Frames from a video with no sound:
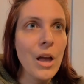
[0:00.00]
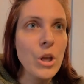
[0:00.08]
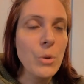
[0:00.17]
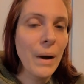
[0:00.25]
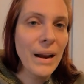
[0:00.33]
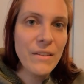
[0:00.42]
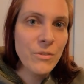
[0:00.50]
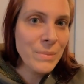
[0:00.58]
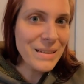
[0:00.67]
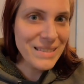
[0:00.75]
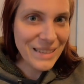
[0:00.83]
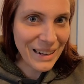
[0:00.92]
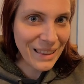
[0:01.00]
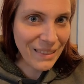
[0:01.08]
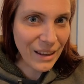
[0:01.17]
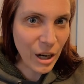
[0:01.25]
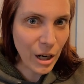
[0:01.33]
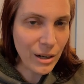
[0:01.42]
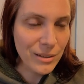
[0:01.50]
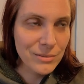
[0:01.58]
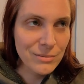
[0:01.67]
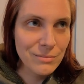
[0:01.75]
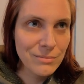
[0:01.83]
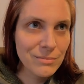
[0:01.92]
You might even be sitting there
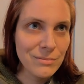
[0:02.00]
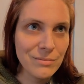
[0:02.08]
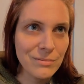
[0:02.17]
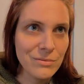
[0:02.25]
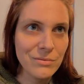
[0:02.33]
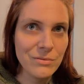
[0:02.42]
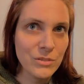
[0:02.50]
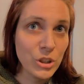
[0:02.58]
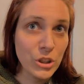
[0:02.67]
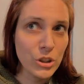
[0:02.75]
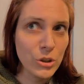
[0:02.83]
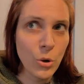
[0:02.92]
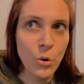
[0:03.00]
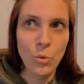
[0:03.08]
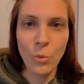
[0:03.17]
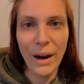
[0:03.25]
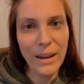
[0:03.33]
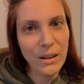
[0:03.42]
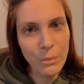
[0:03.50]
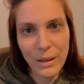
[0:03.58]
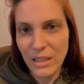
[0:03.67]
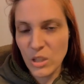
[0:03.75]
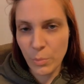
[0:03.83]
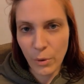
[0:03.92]
just so randomly
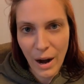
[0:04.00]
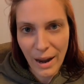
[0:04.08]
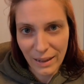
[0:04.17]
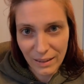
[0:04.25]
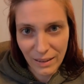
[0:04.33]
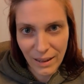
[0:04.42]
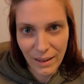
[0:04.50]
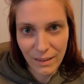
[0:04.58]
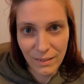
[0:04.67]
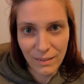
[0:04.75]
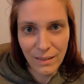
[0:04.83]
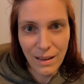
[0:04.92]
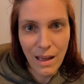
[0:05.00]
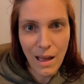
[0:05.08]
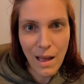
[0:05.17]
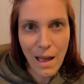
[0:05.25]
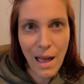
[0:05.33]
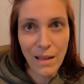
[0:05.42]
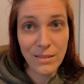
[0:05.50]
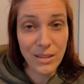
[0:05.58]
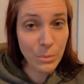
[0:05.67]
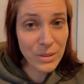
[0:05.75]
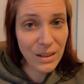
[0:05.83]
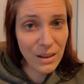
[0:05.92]
and sporadically, and
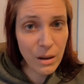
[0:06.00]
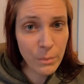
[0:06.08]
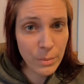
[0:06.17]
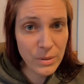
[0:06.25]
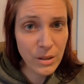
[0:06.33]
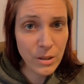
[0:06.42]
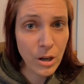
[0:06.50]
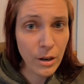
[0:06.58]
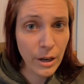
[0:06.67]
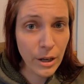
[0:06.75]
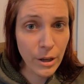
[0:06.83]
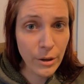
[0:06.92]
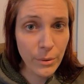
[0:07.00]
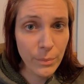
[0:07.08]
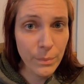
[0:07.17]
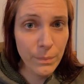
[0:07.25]
someone's gonna come up and start talking to you.